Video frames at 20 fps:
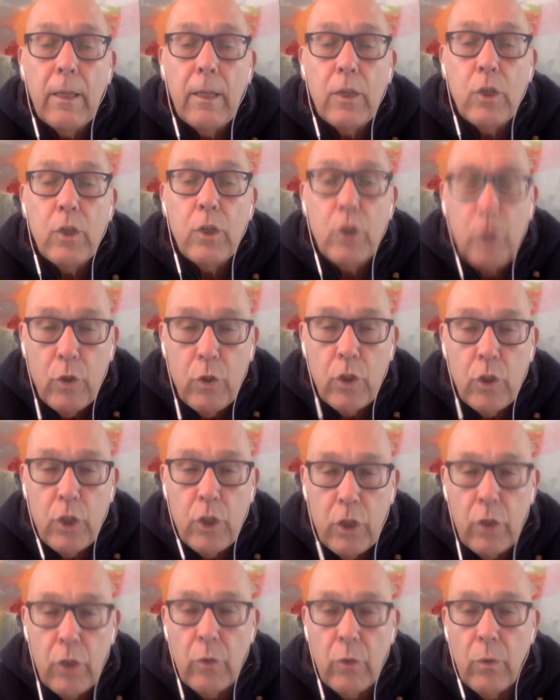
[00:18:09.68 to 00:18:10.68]
chose
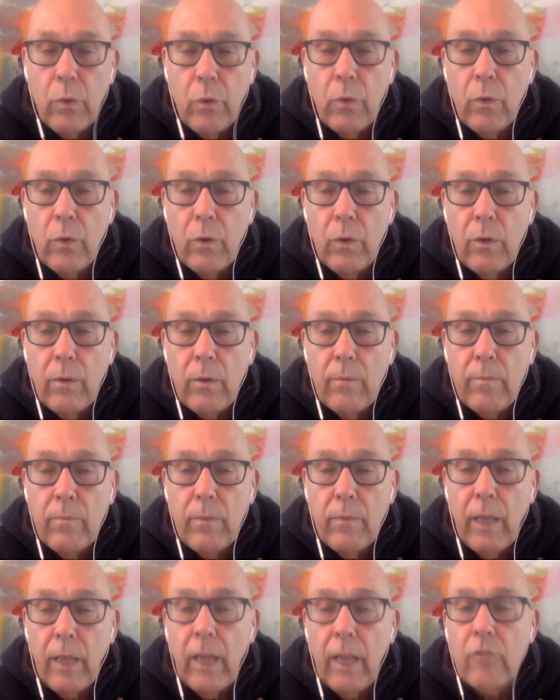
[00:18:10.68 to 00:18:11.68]
you,
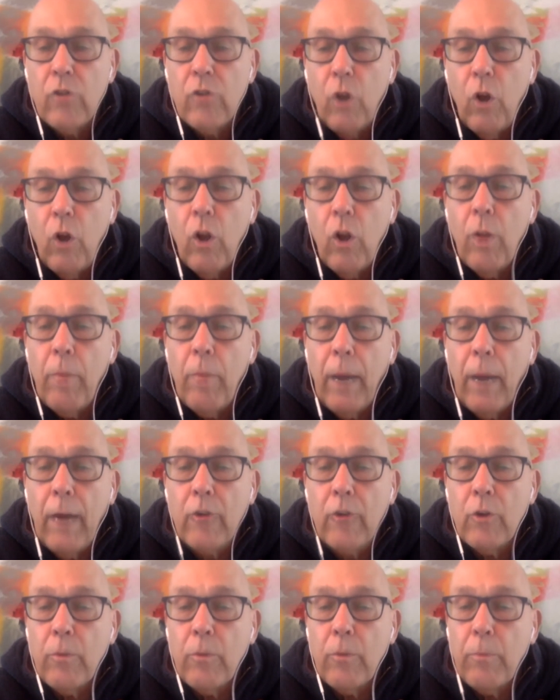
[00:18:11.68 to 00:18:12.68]
it's all
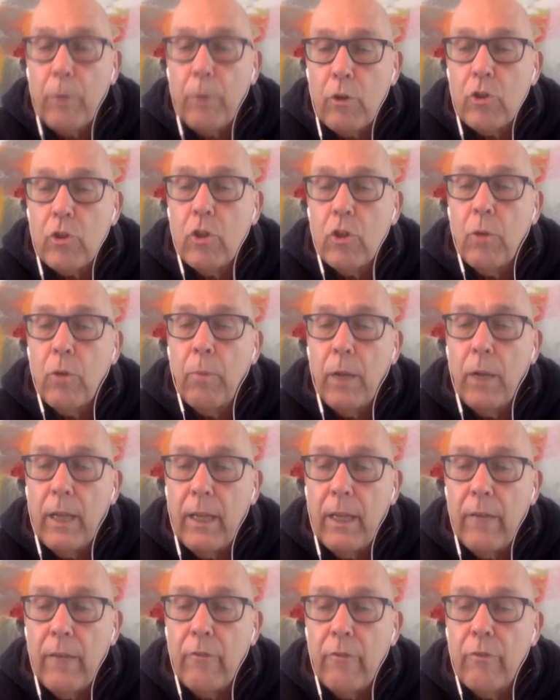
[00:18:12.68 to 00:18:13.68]
about your personal
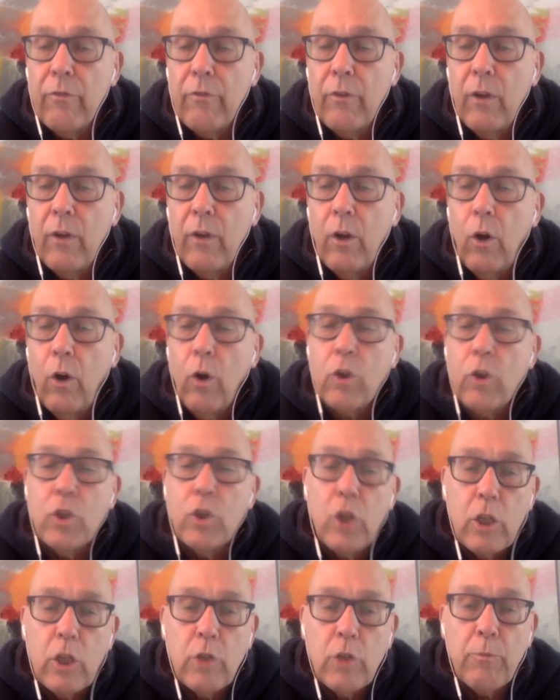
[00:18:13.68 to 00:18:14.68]
belief or
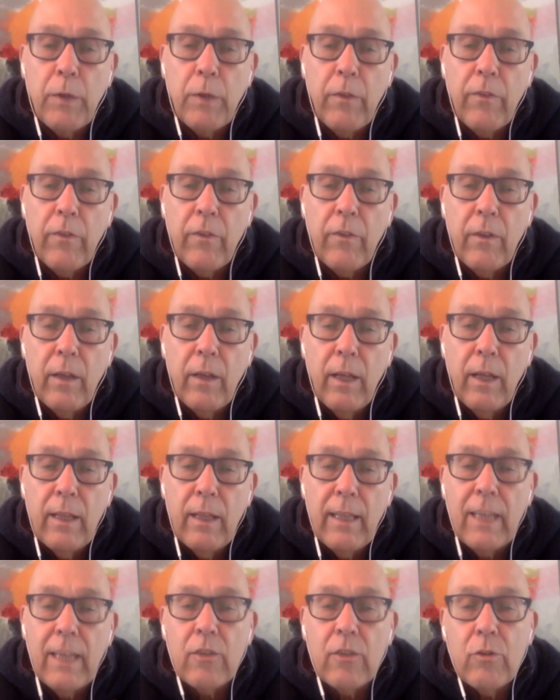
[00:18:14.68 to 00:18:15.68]
judgment
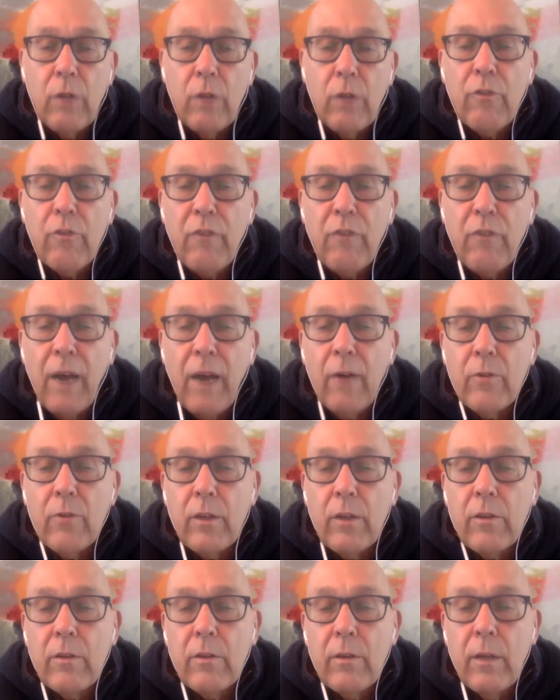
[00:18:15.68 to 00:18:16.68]
that is not
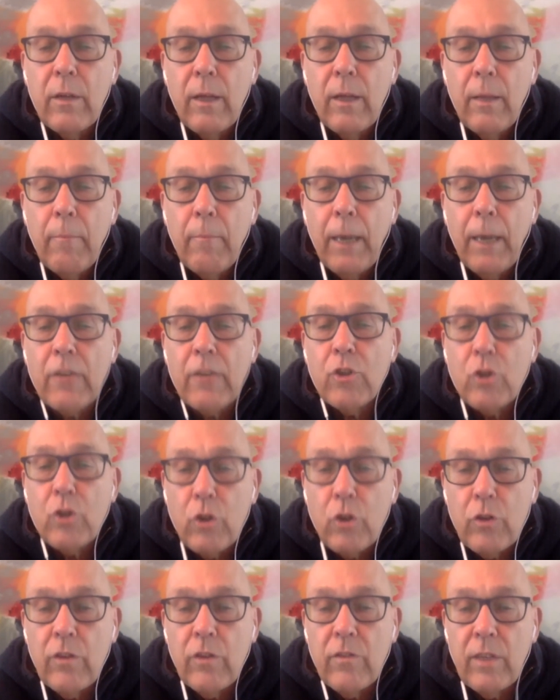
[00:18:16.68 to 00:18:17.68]
founded by
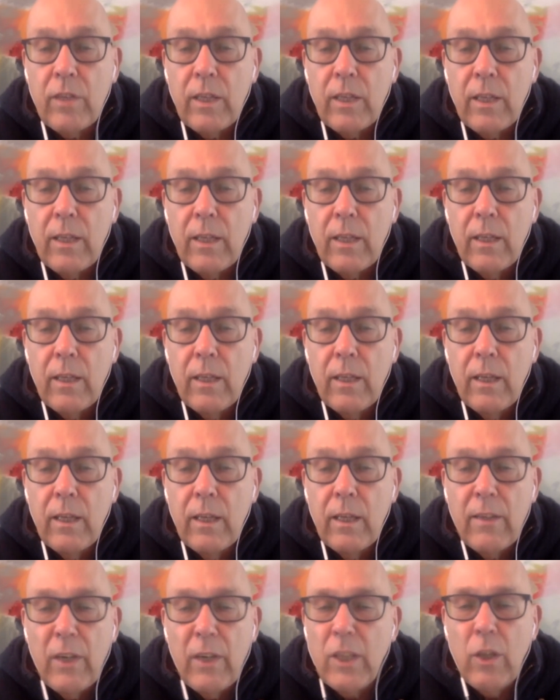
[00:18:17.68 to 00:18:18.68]
certainty.
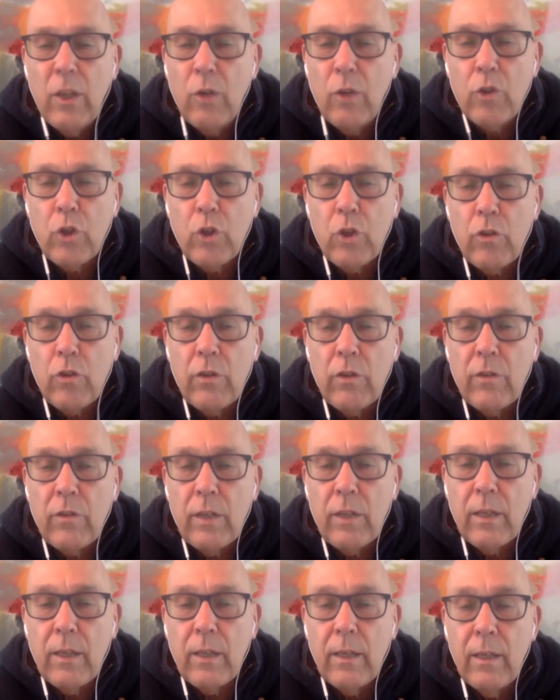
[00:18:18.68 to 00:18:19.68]
There is no
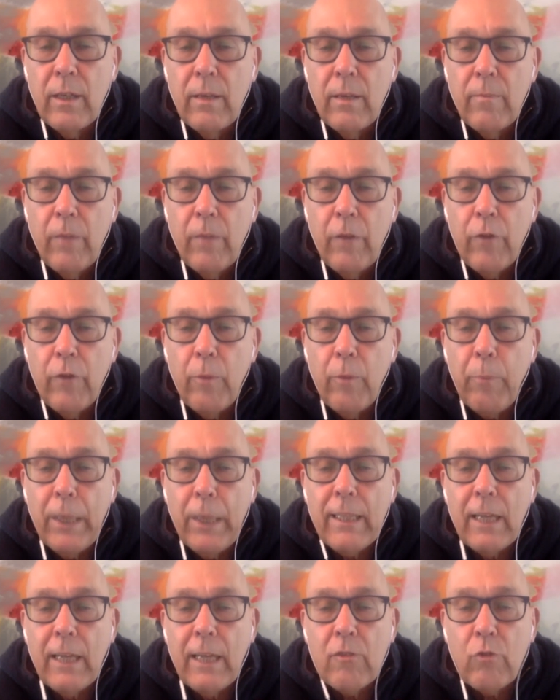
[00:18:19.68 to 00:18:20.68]
certainty. If you
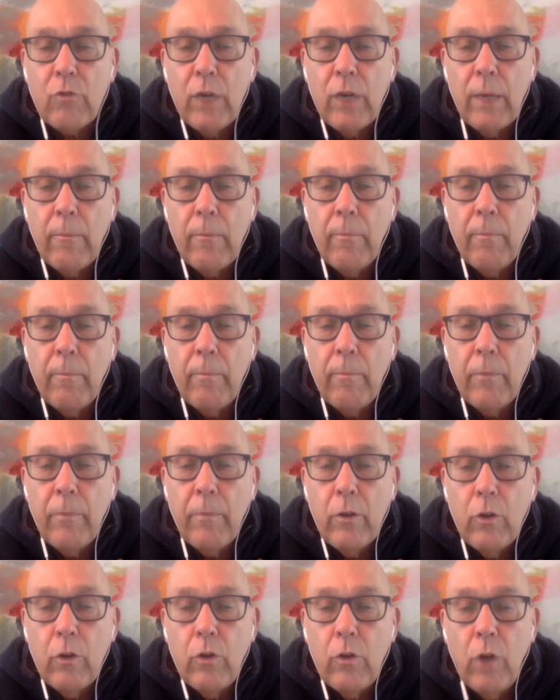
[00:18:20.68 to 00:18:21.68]
pick that dream,
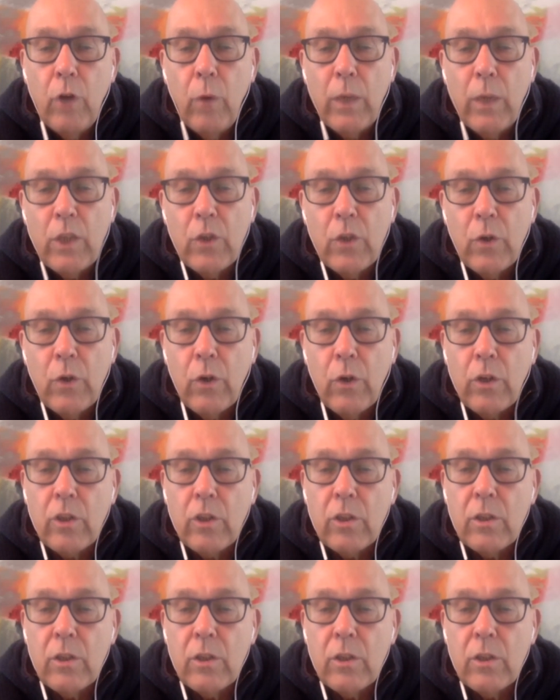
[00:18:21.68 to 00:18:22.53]
you know it's yours.